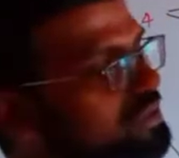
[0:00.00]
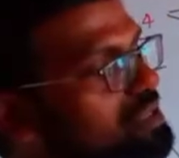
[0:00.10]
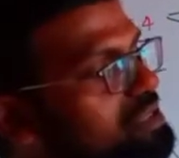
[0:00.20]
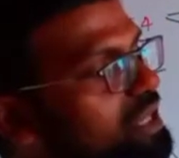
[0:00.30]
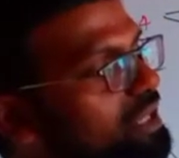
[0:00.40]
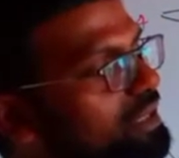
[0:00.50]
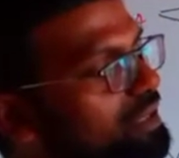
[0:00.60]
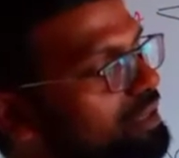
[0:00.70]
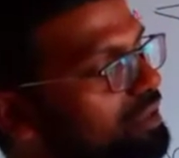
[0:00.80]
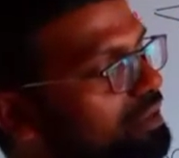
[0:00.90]
second
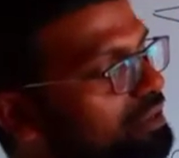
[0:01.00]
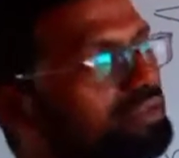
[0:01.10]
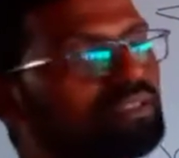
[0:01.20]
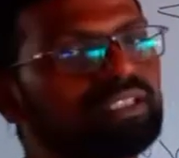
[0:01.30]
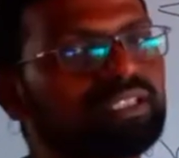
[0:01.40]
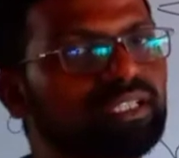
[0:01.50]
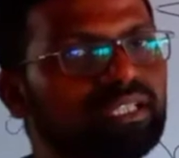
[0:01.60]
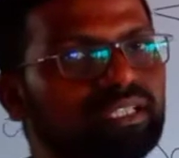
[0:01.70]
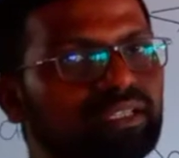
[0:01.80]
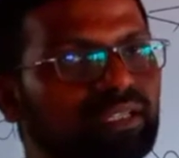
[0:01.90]
layer, third
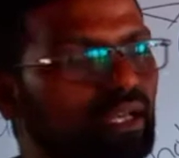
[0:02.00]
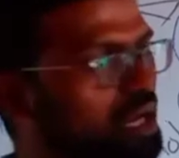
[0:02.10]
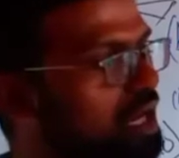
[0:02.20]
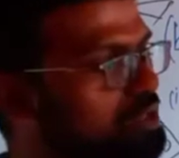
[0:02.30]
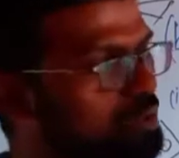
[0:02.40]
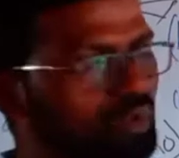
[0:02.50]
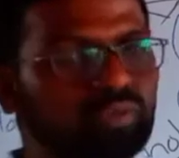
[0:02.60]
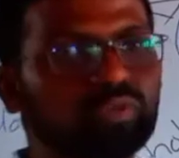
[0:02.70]
layer, and so on.